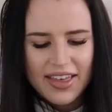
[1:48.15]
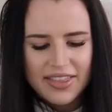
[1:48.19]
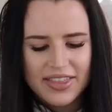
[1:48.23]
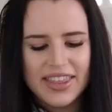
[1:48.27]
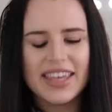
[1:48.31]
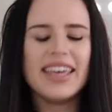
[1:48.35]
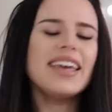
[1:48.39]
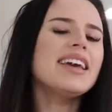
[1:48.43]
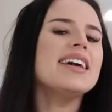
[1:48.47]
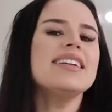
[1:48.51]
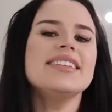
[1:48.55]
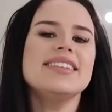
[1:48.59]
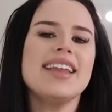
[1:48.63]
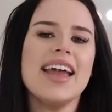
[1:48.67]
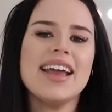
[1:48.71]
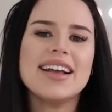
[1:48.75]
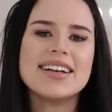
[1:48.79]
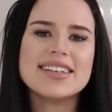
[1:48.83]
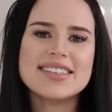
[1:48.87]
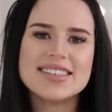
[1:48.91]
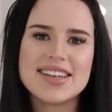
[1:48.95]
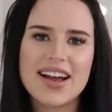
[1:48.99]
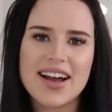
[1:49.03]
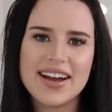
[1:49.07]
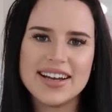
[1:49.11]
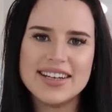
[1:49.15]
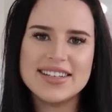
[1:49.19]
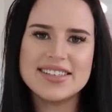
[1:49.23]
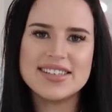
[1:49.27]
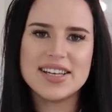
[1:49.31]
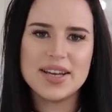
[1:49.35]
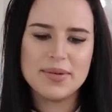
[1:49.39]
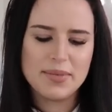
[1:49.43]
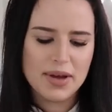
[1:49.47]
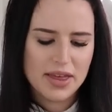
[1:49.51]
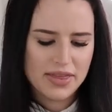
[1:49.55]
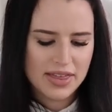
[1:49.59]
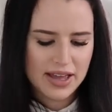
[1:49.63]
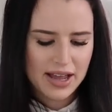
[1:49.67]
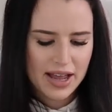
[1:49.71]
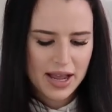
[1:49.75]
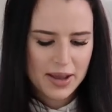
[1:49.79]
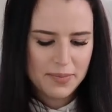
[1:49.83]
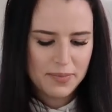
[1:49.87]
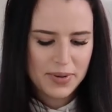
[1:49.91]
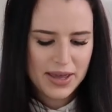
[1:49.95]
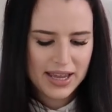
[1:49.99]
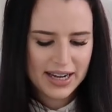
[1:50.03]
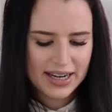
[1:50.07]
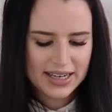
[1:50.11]
The next item that
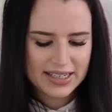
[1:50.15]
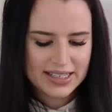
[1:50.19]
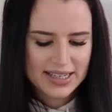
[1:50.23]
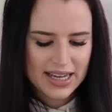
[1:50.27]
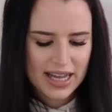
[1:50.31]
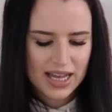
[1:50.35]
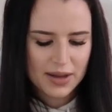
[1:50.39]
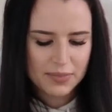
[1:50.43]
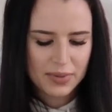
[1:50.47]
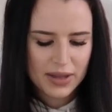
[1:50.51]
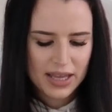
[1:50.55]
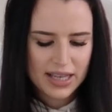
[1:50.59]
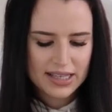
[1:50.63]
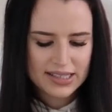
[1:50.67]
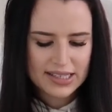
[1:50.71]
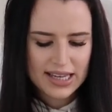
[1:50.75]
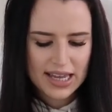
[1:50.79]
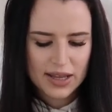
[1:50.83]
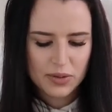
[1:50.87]
I picked up is